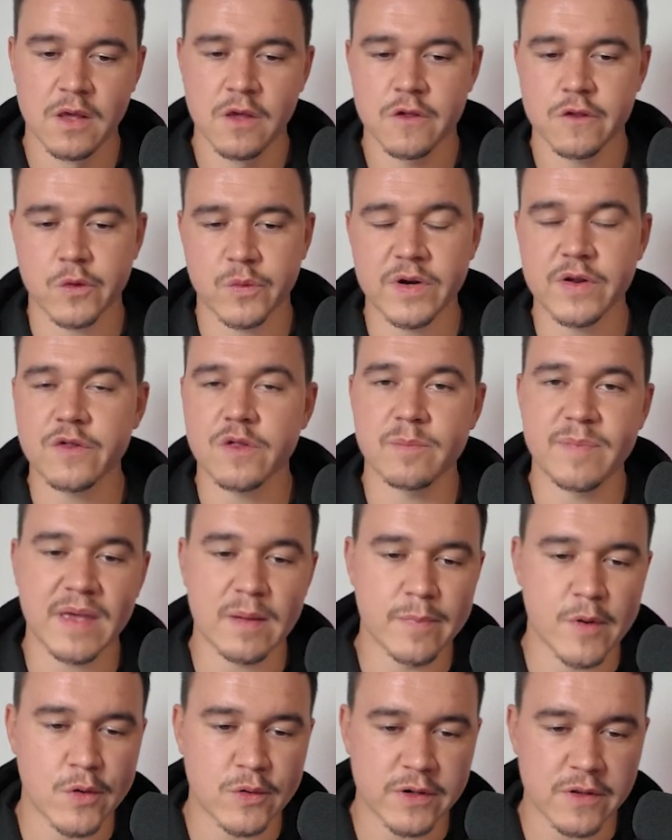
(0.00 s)
So here's a
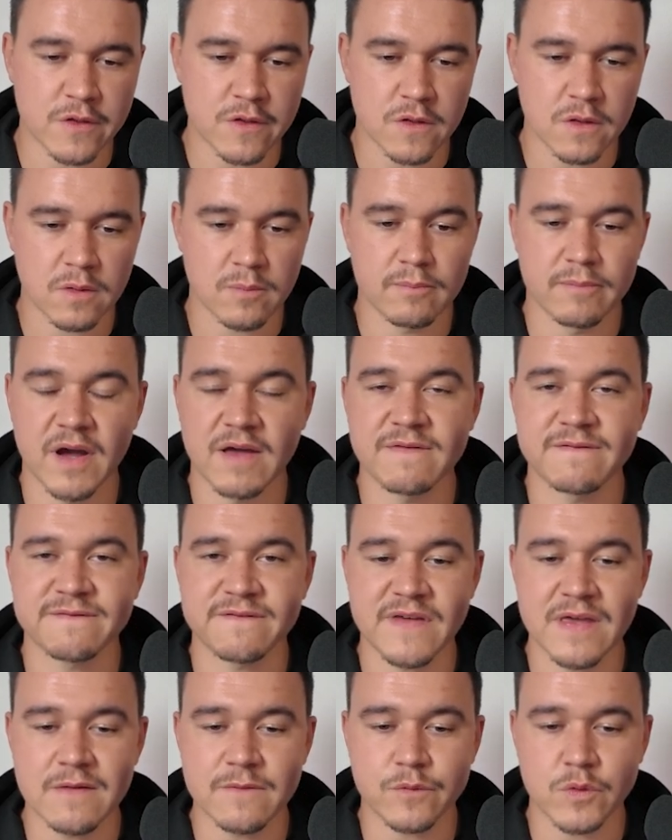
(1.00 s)
big bonus. My
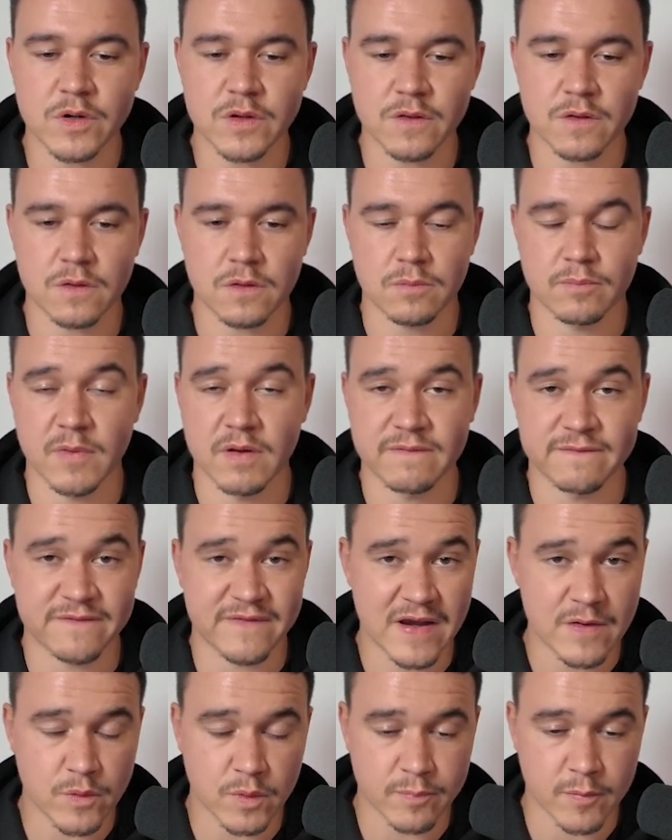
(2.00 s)

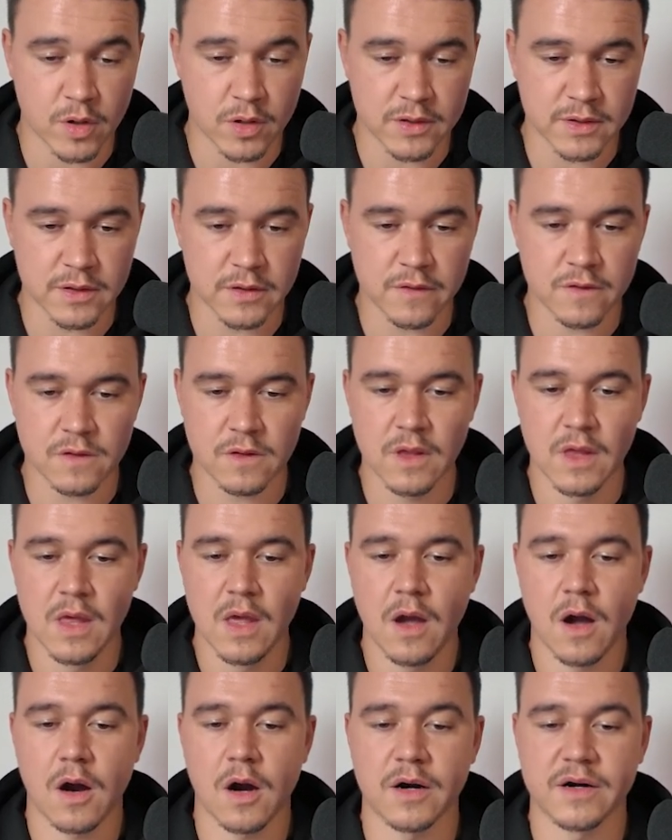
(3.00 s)
favorite markets
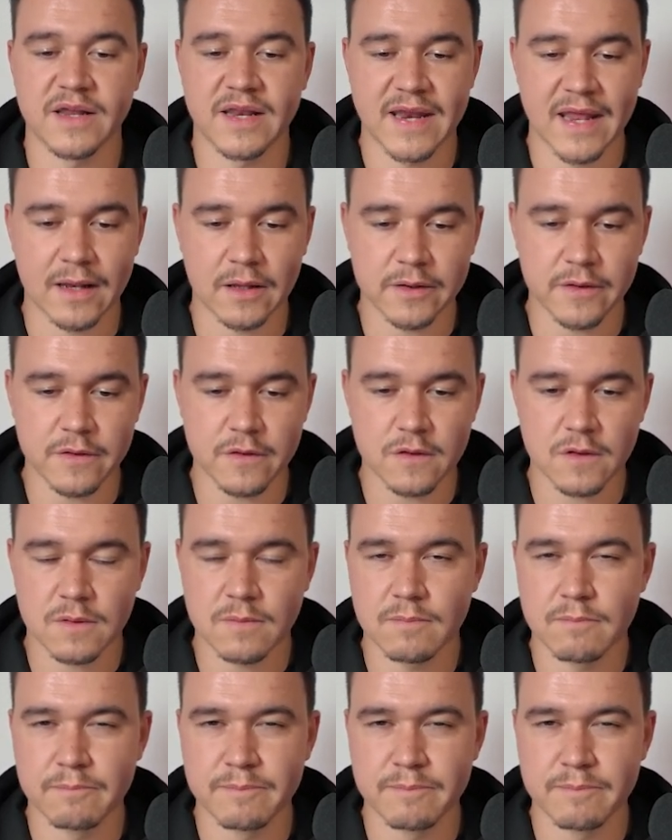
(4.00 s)
are the Netherlands,